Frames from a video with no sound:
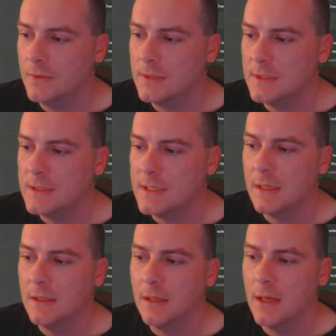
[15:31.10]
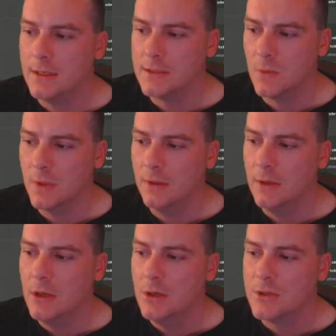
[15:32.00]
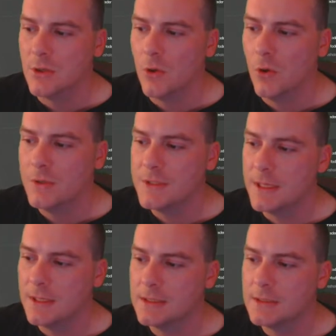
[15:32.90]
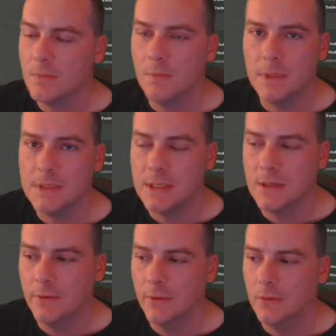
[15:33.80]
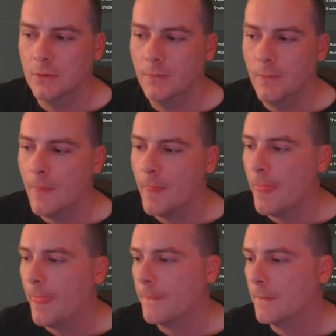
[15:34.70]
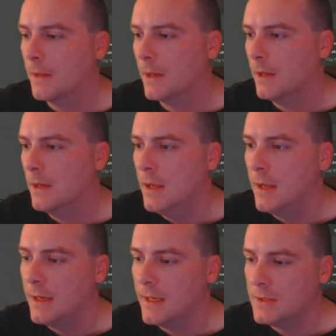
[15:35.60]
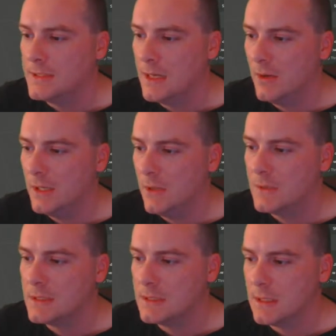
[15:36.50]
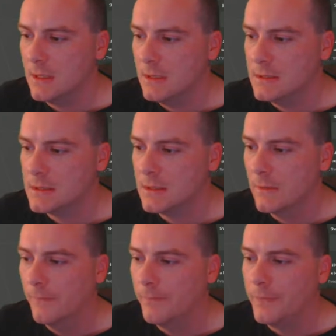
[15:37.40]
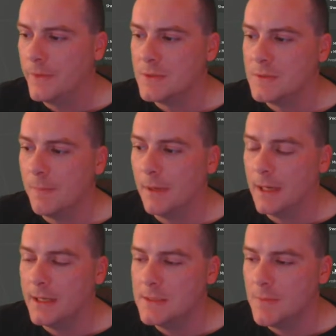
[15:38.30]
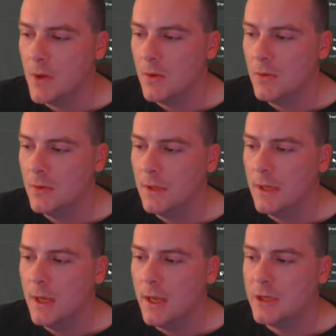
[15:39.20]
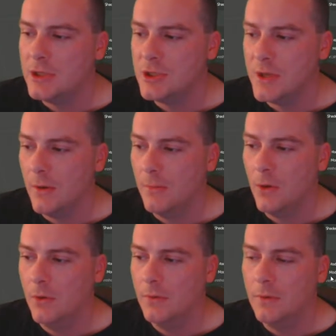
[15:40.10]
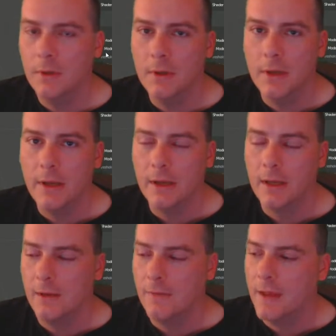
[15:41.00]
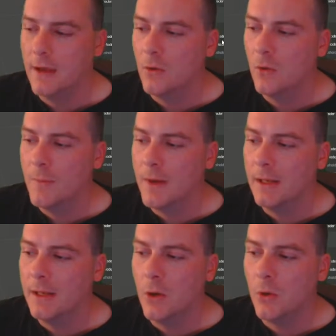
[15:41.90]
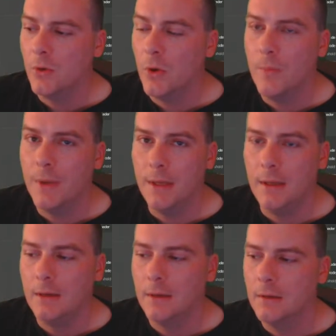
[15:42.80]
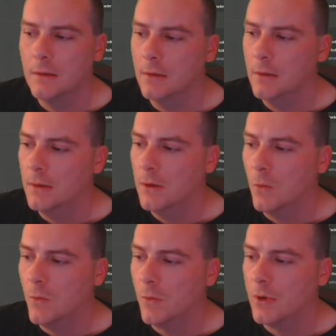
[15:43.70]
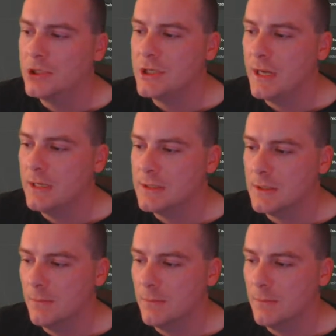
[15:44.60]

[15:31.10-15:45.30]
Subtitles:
second last one, so context material. Okay, now down here in the settings there is blend mode and shadow mode. Okay, they are automatically on opaque. We want to change